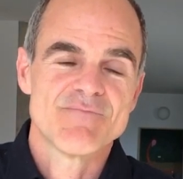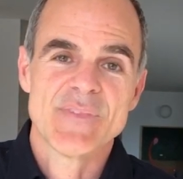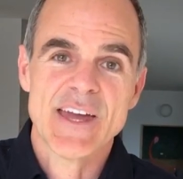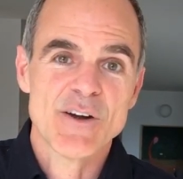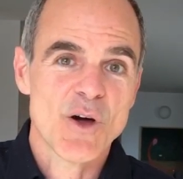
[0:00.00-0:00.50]

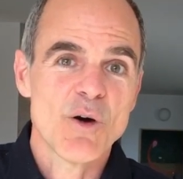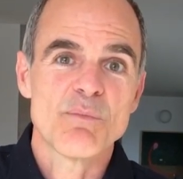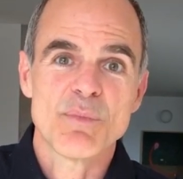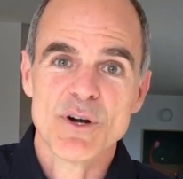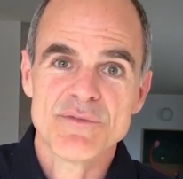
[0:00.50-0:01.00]
They are
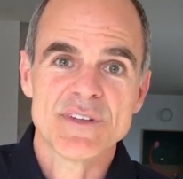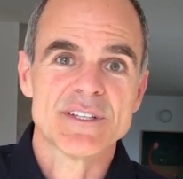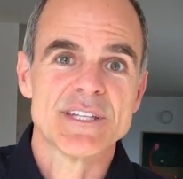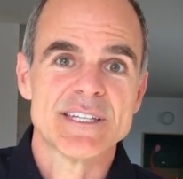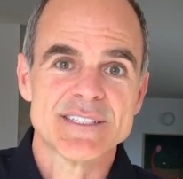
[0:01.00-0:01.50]
all
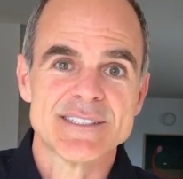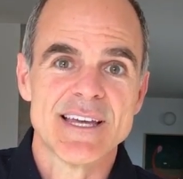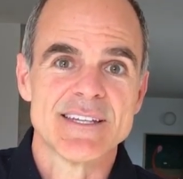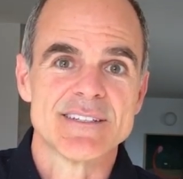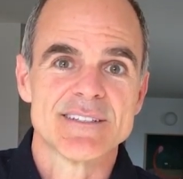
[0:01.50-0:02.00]
perfectly
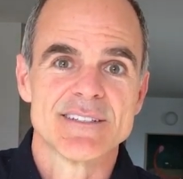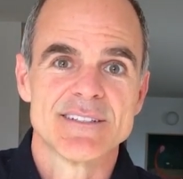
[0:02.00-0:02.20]
content.